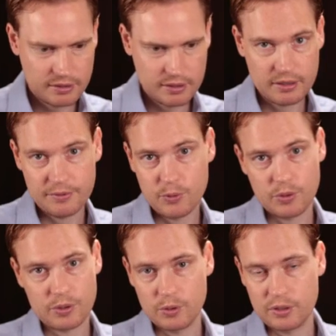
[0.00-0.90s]
If you want
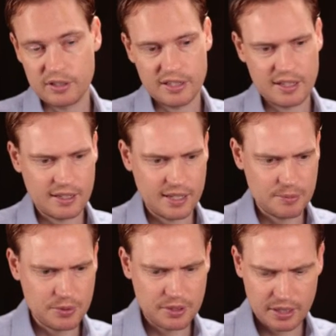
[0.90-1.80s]
to call it another
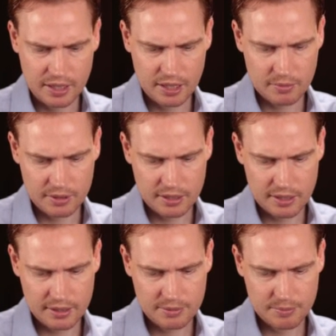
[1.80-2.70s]
name, you can, but
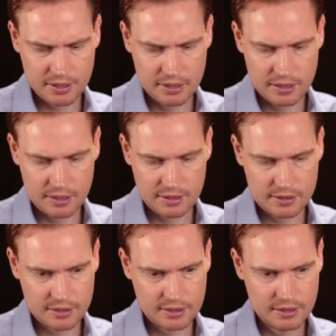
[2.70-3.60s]
SP
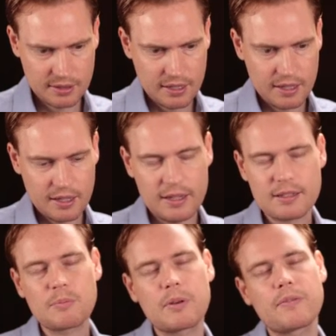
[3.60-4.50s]
list.
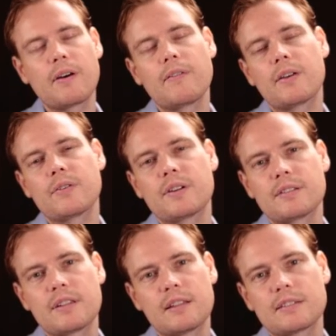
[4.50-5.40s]
S&P 500
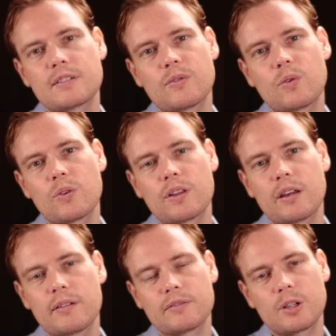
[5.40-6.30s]
is the list of all
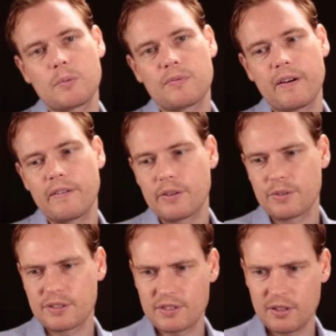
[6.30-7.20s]
the top
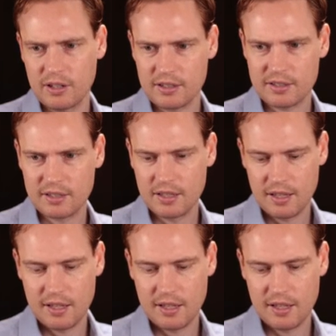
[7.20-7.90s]
500 stocks.